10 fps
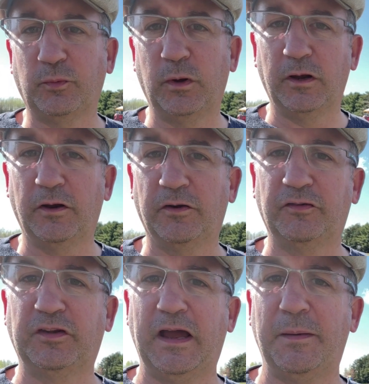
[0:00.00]
one on our
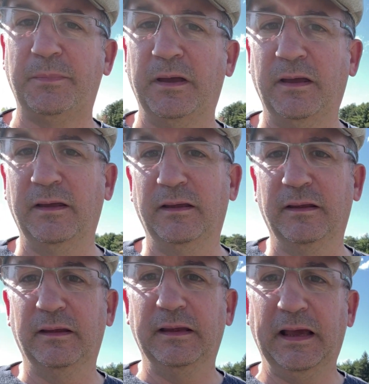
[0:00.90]
stop,
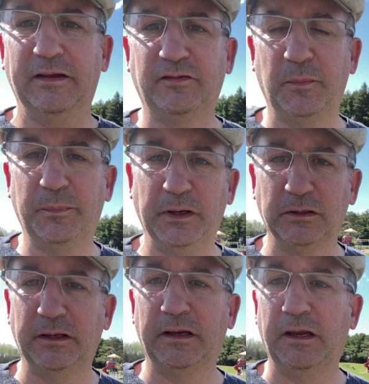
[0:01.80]
has a
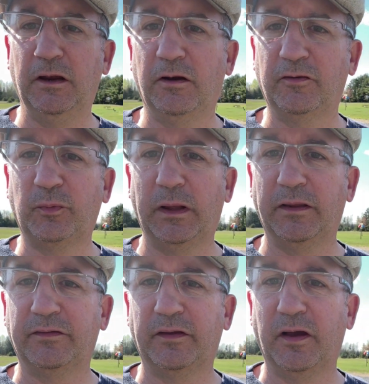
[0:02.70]
building here as well
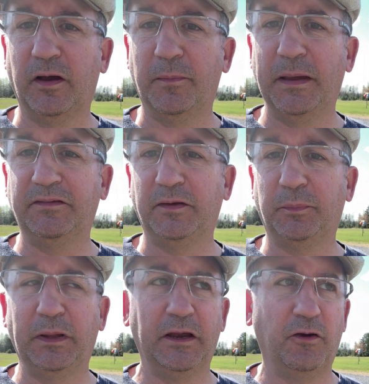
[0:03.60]
as a basic
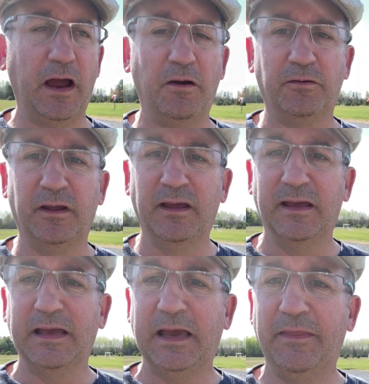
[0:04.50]
playground.
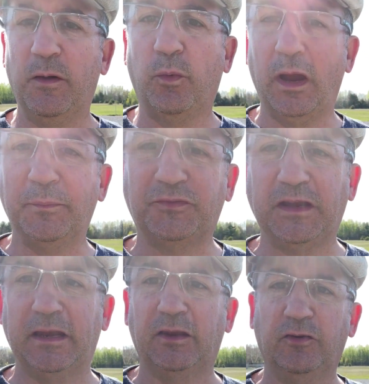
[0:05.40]
And then where I'm
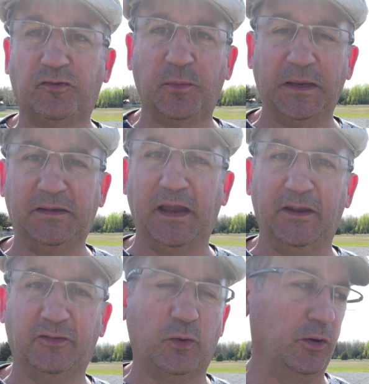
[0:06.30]
standing used to be
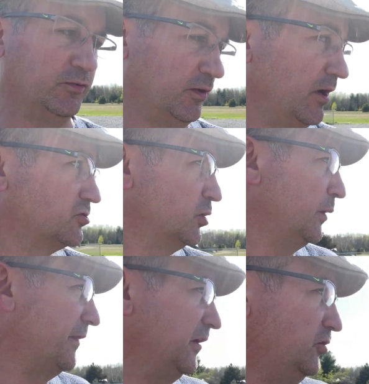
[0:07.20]
tennis courts. Not sure
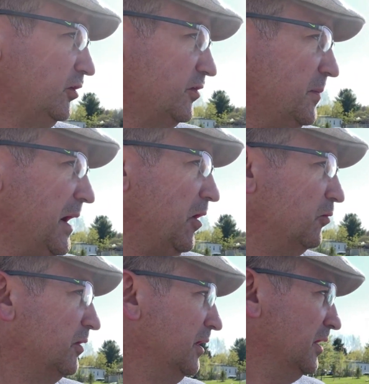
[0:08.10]
when they took them out,
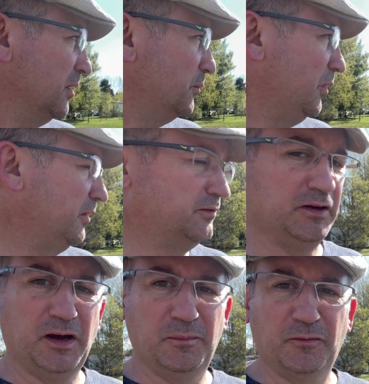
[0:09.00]
but
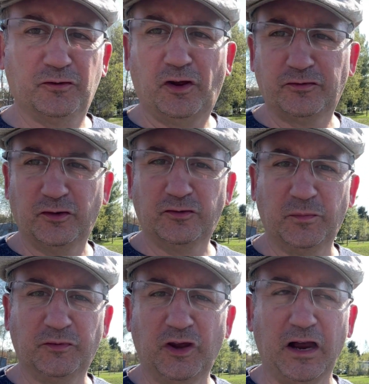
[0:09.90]
there's also
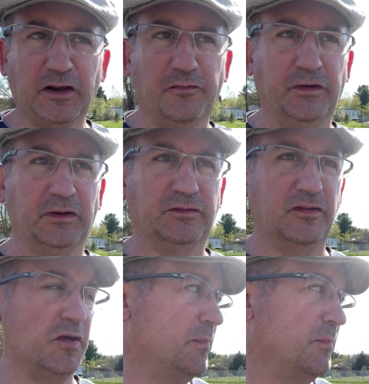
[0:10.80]
some soccer fields in the